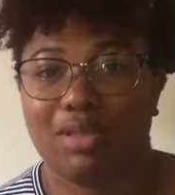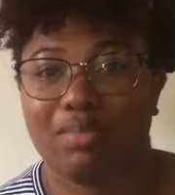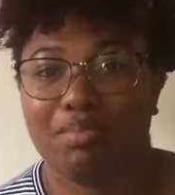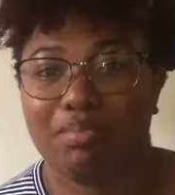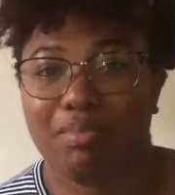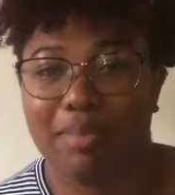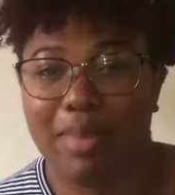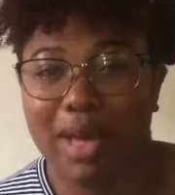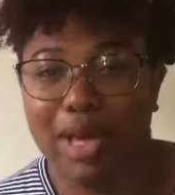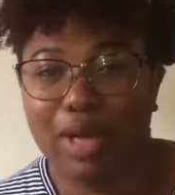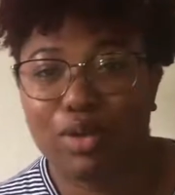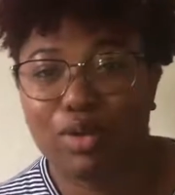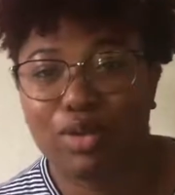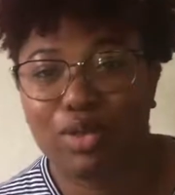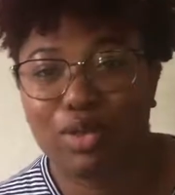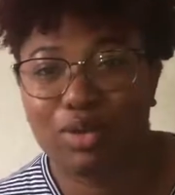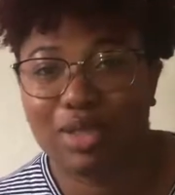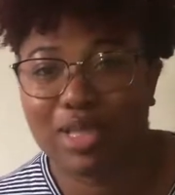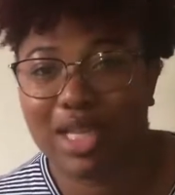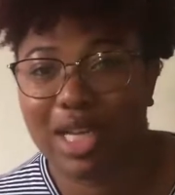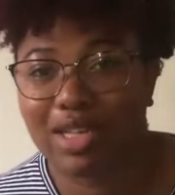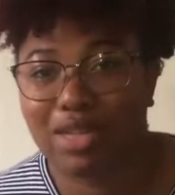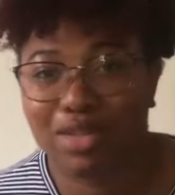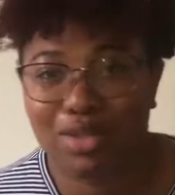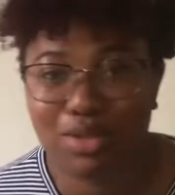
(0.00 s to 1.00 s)
metal
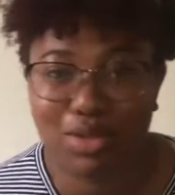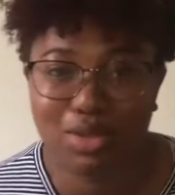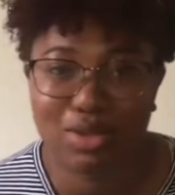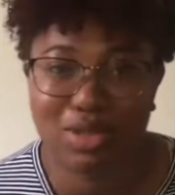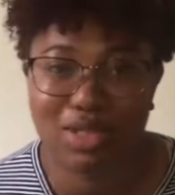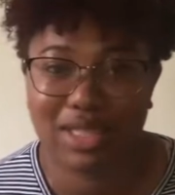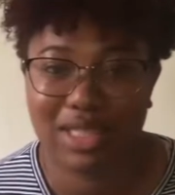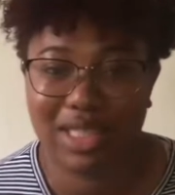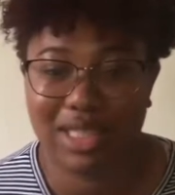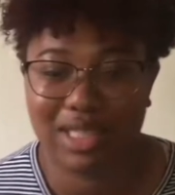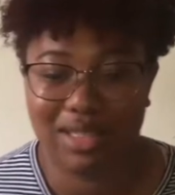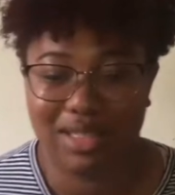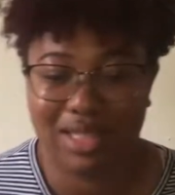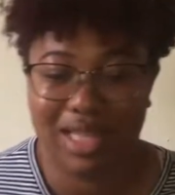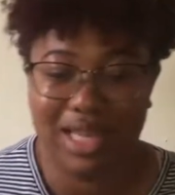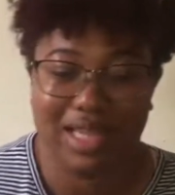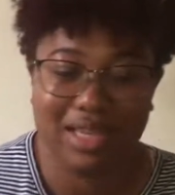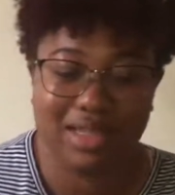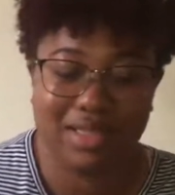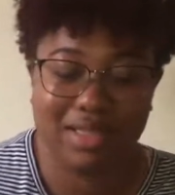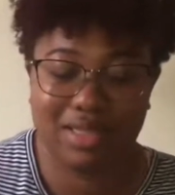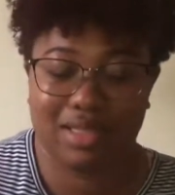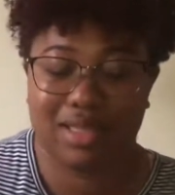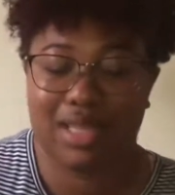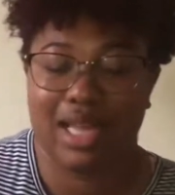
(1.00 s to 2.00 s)
utensils didn't
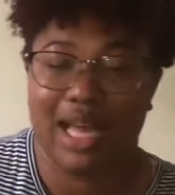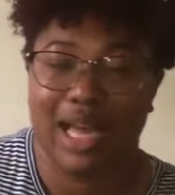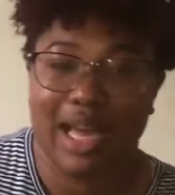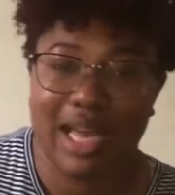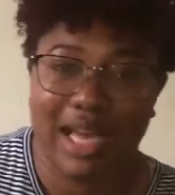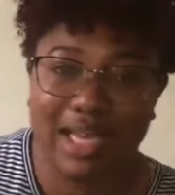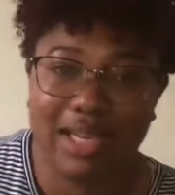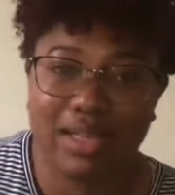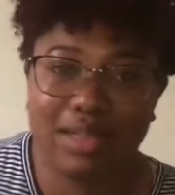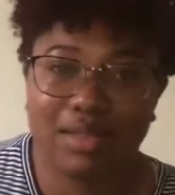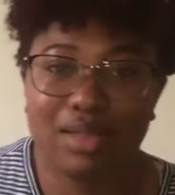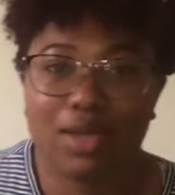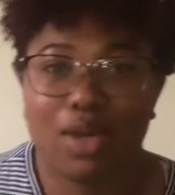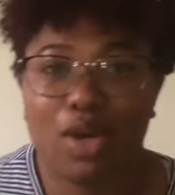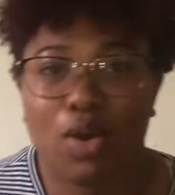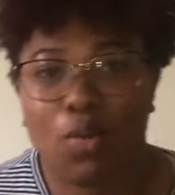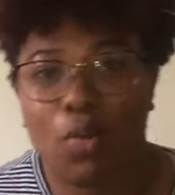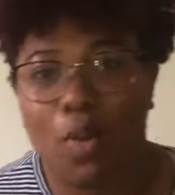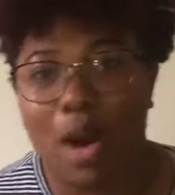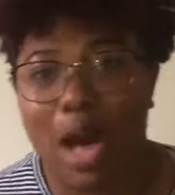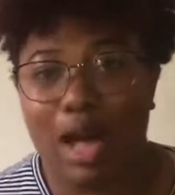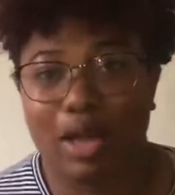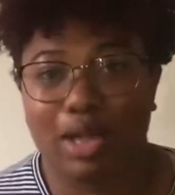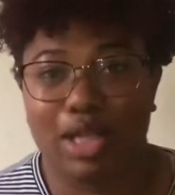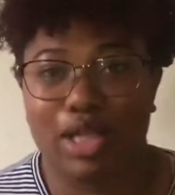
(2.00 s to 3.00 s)
slide
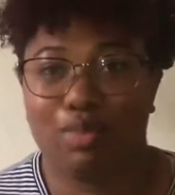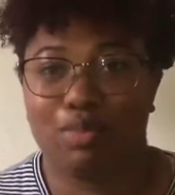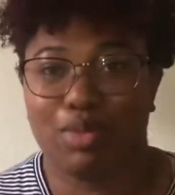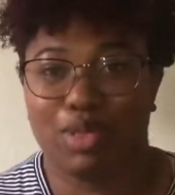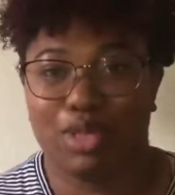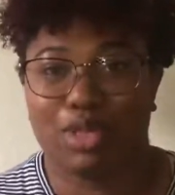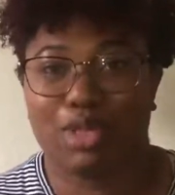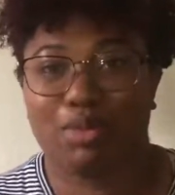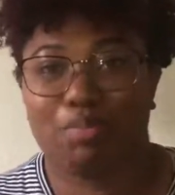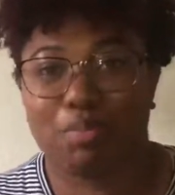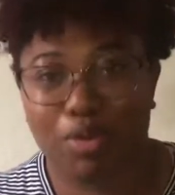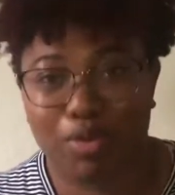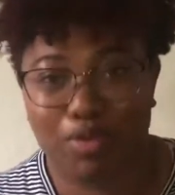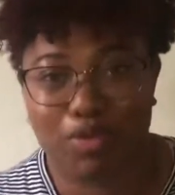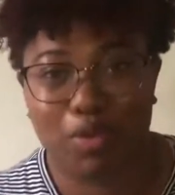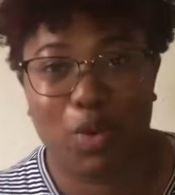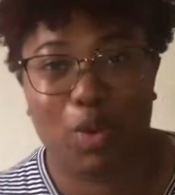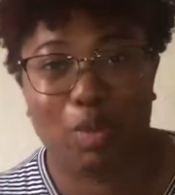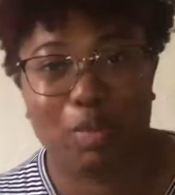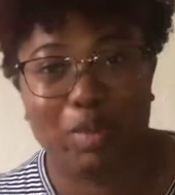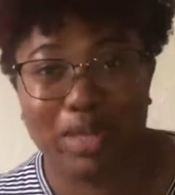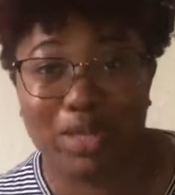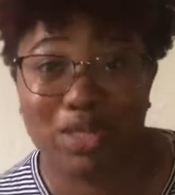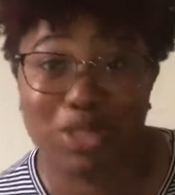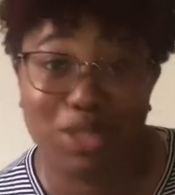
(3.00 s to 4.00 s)
while he was
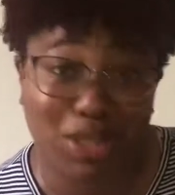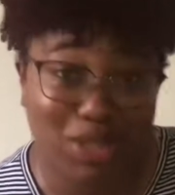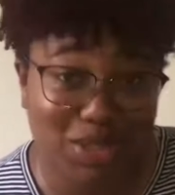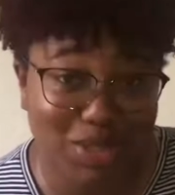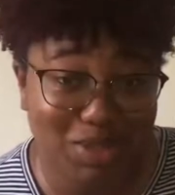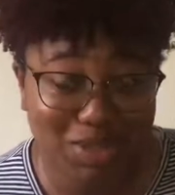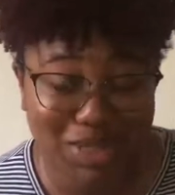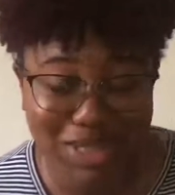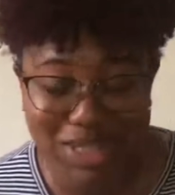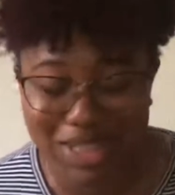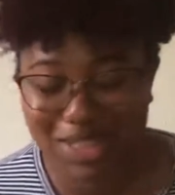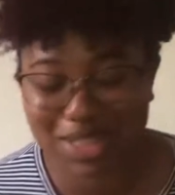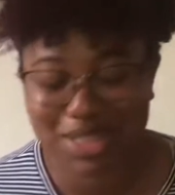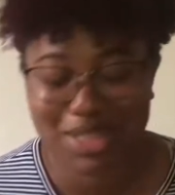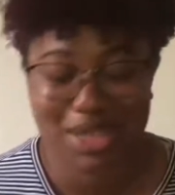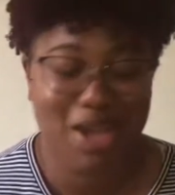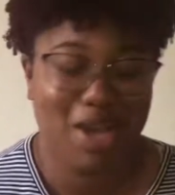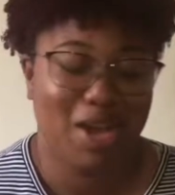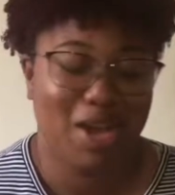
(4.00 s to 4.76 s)
performing surgeries.